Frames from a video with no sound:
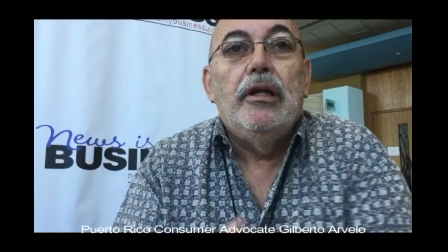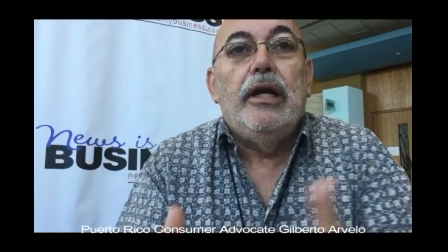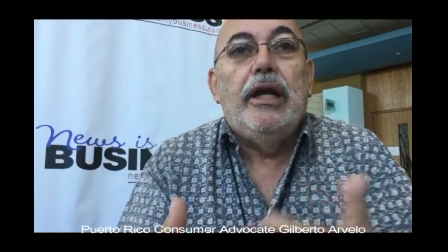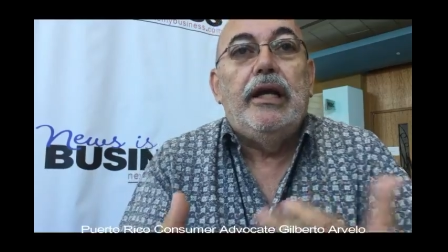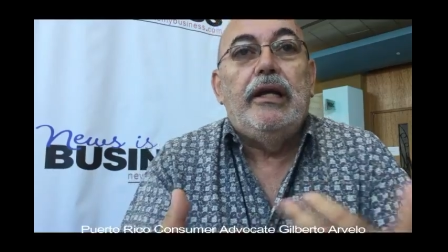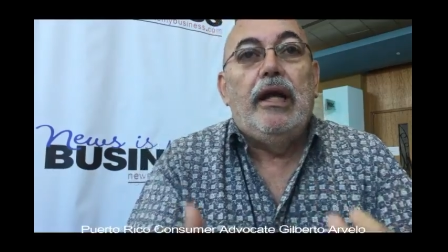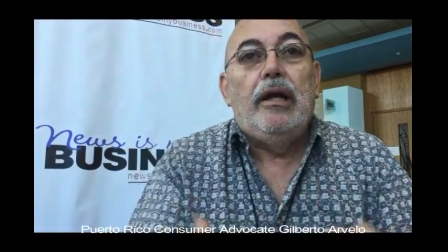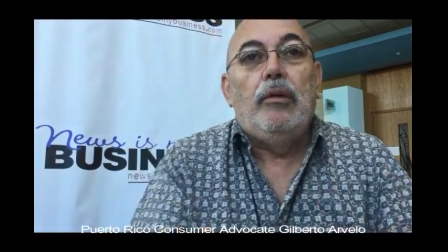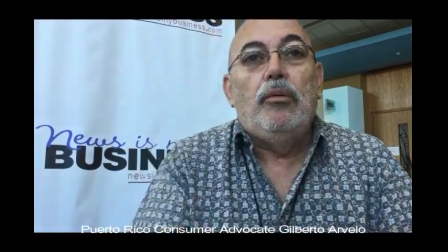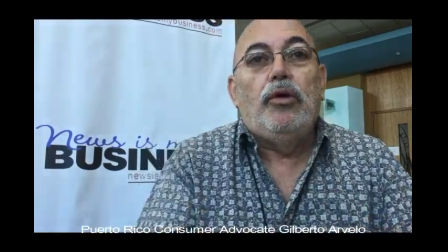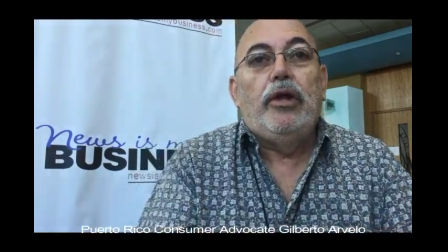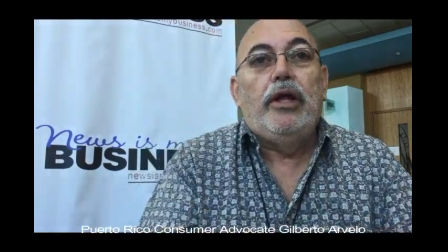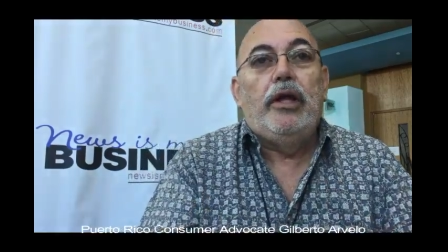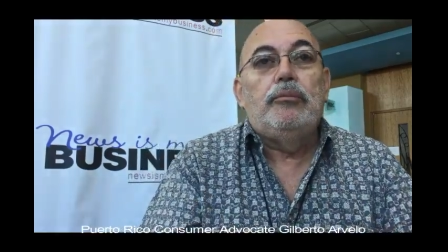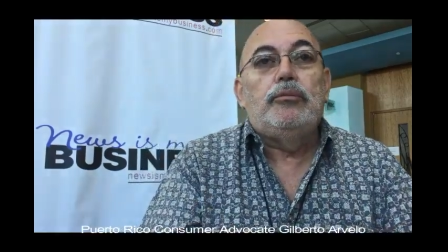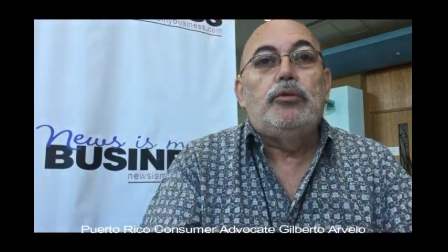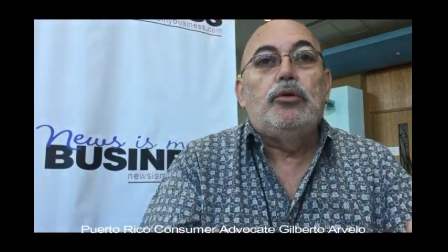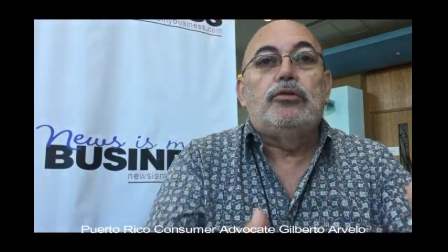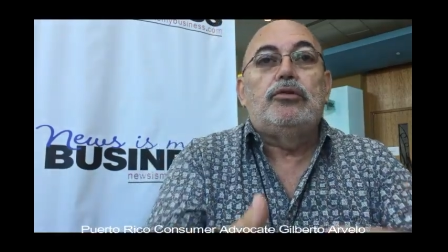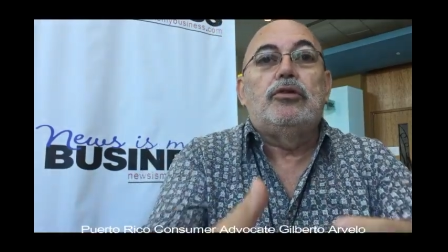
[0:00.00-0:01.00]
enable
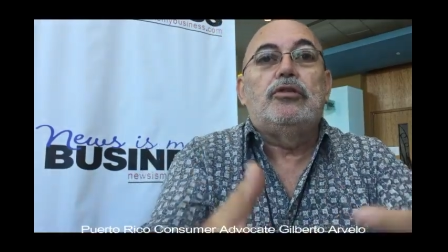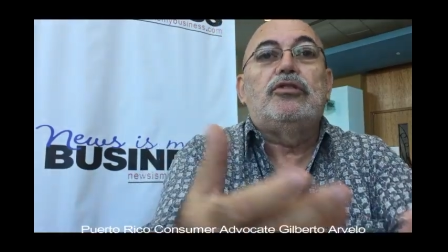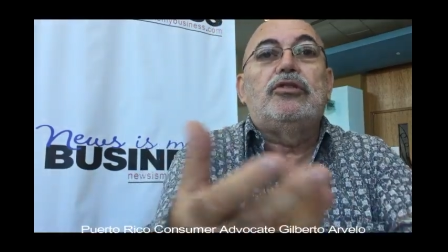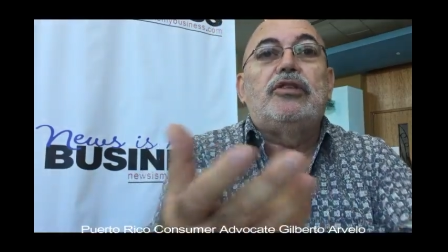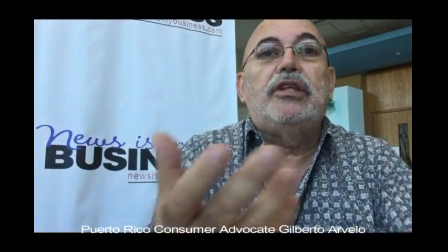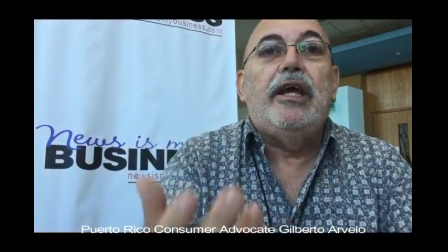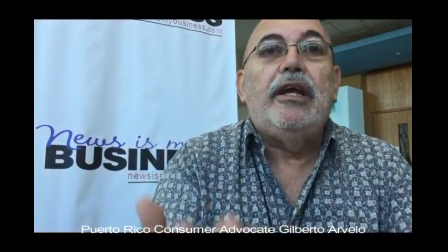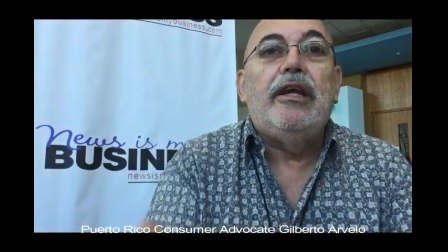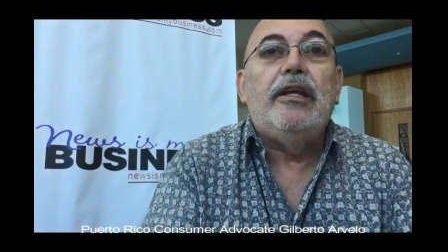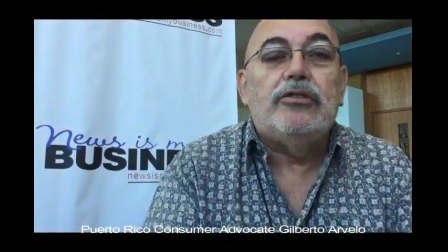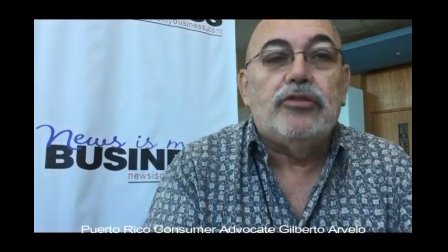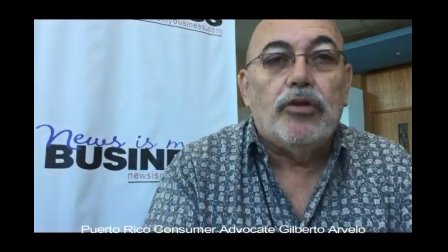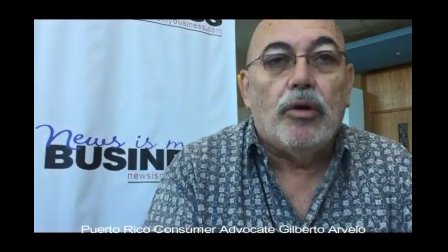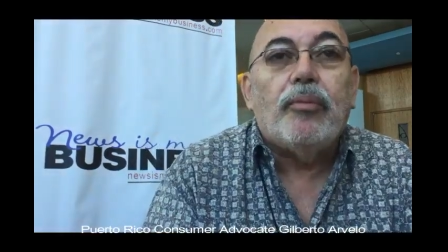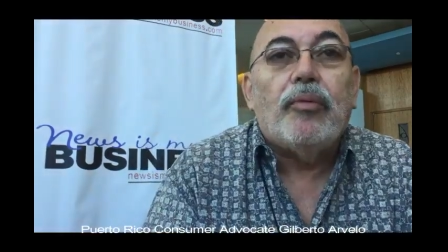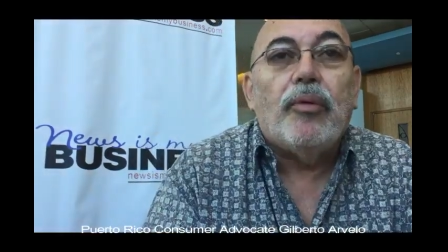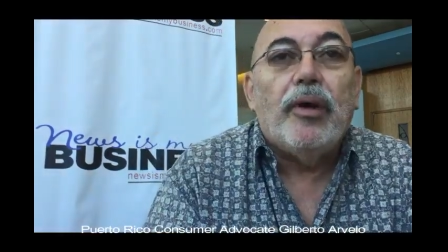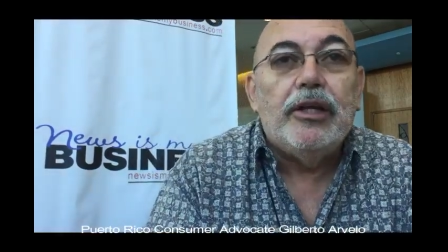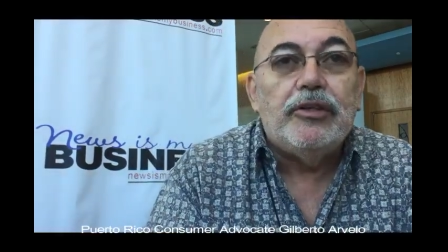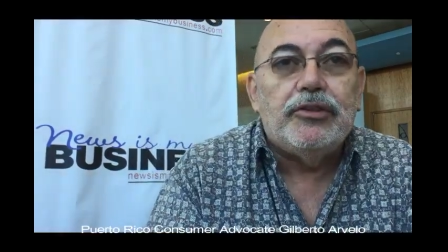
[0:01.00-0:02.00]
him to sustain his
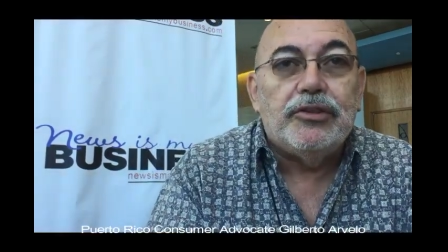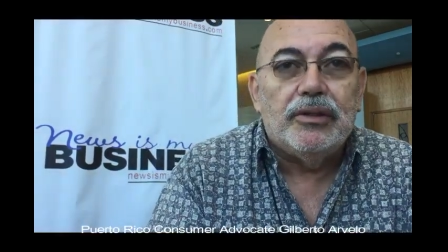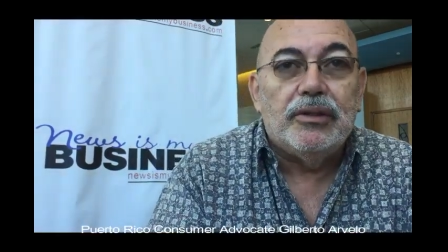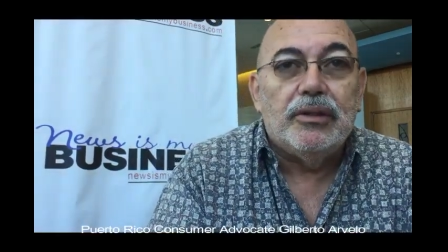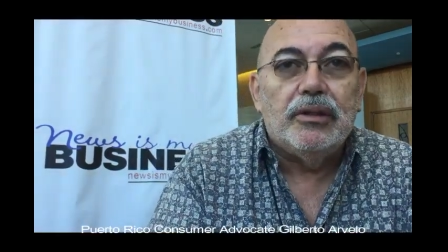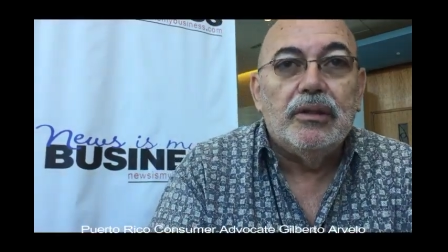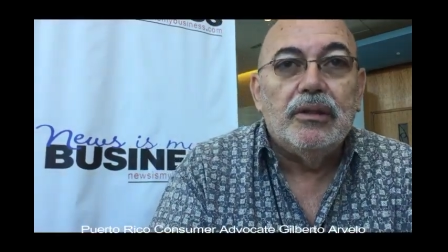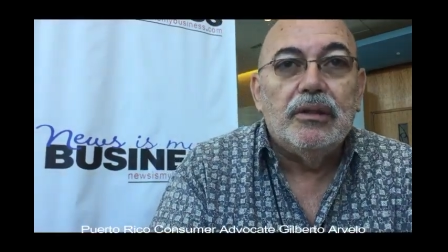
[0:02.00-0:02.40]
operation which is